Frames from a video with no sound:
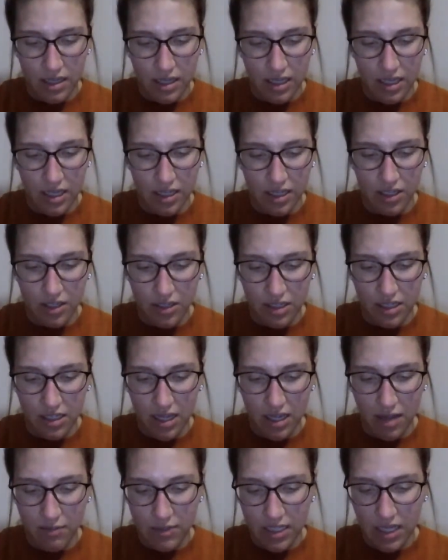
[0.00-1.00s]
and you're an
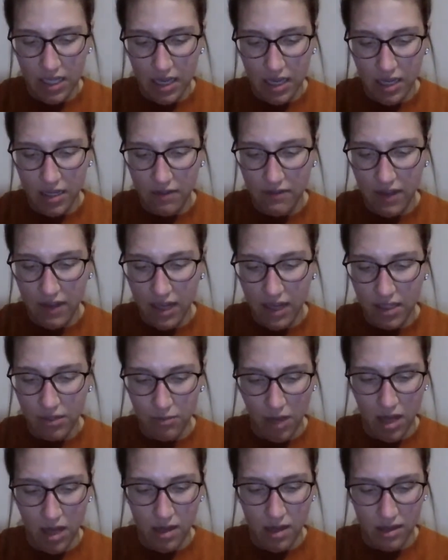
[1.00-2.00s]
empty headed
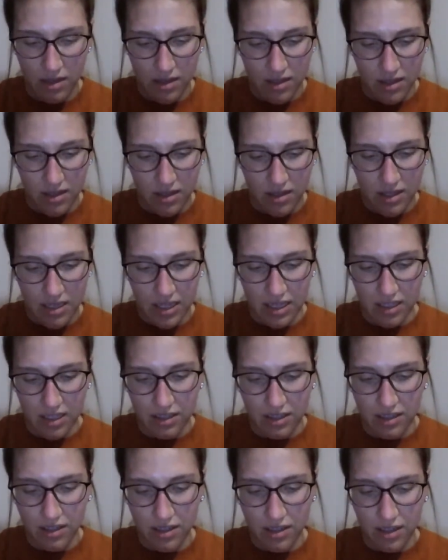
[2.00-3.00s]
vacuum head, and
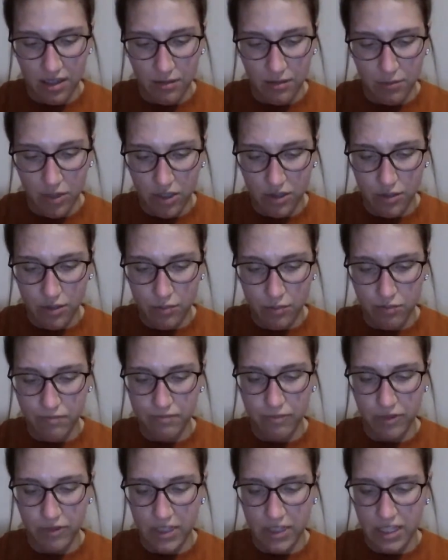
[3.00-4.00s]
you're a mulch
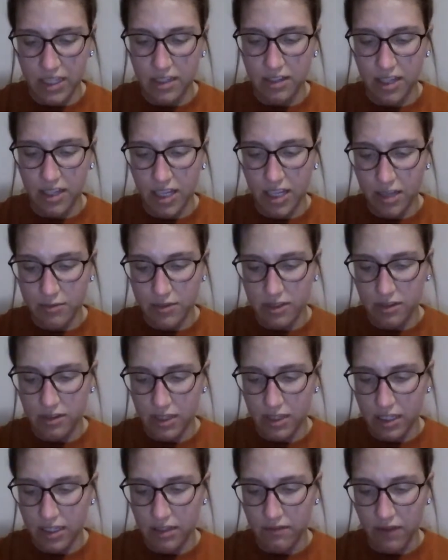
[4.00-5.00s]
breathing, hamster
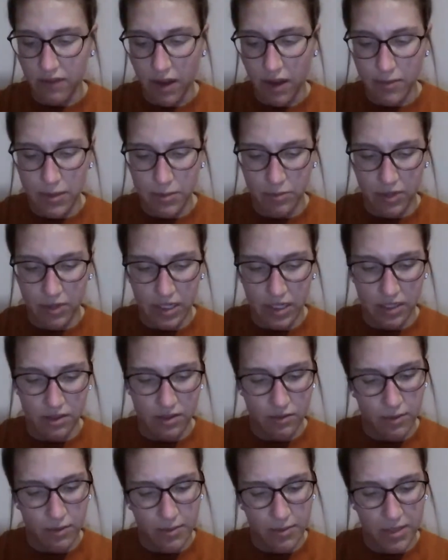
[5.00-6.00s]
eating, vomit brain
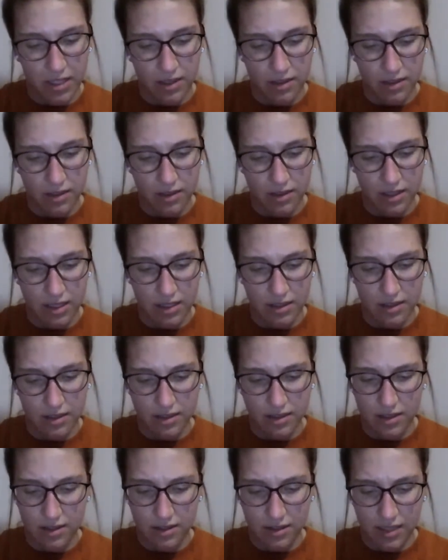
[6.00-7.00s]
swimming in
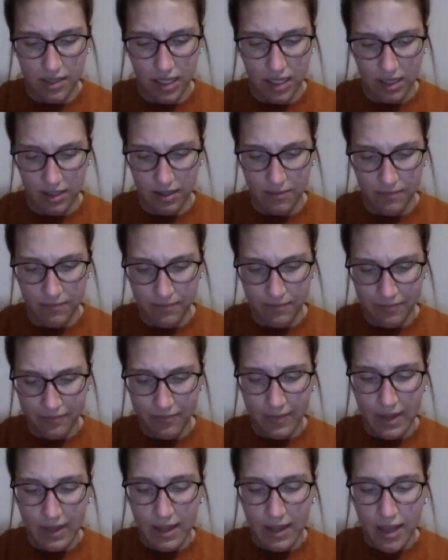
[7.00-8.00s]
stink.
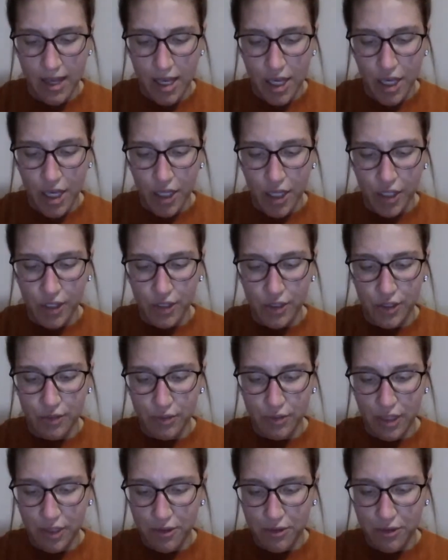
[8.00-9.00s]
You
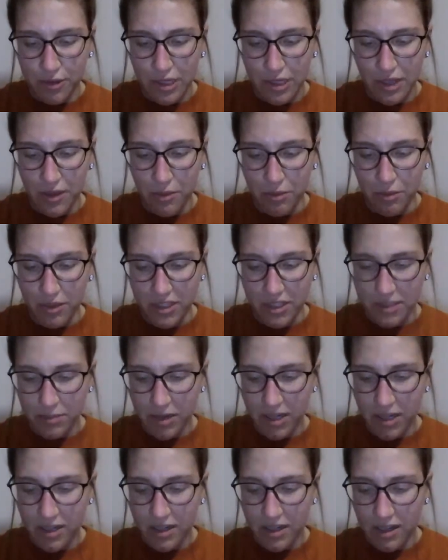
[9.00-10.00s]
know, the worst
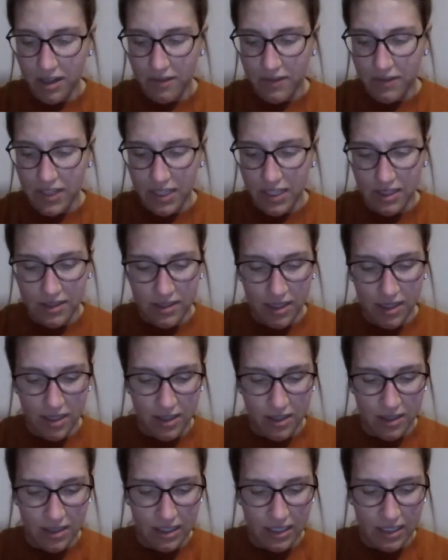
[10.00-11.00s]
part of the
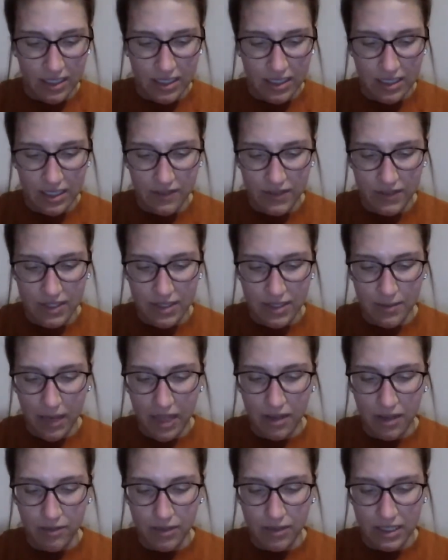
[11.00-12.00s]
insult, he didn't even
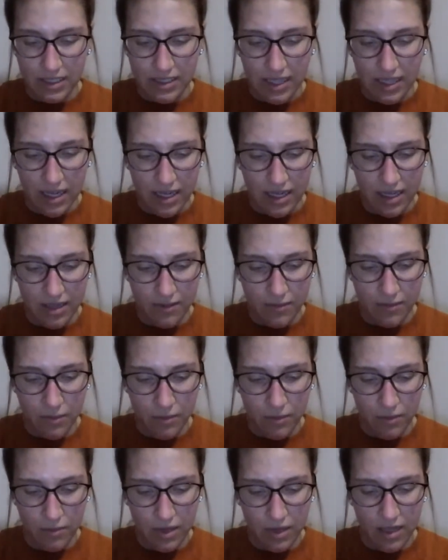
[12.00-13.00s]
smile when he said it.
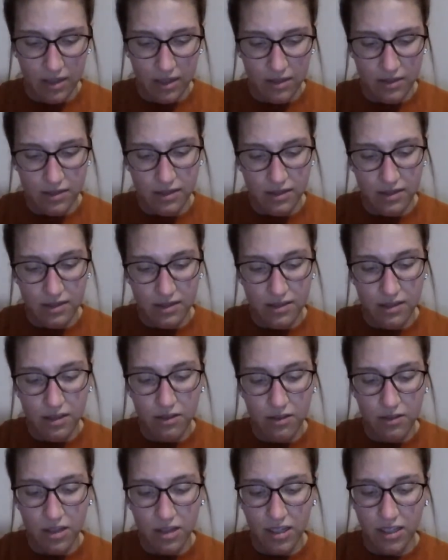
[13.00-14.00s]
Well,
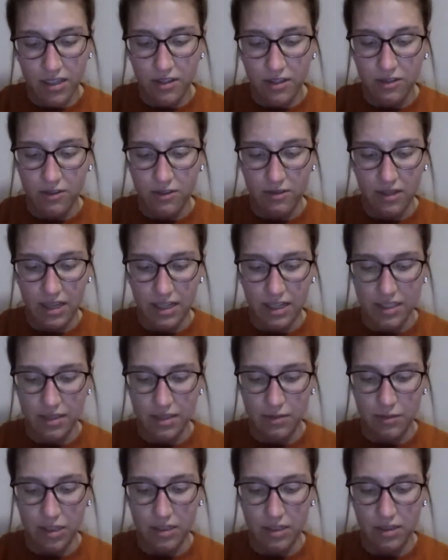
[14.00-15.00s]
so are you, I
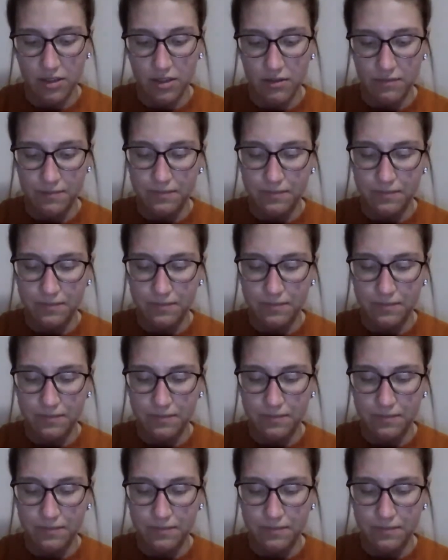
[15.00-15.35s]
sputtered.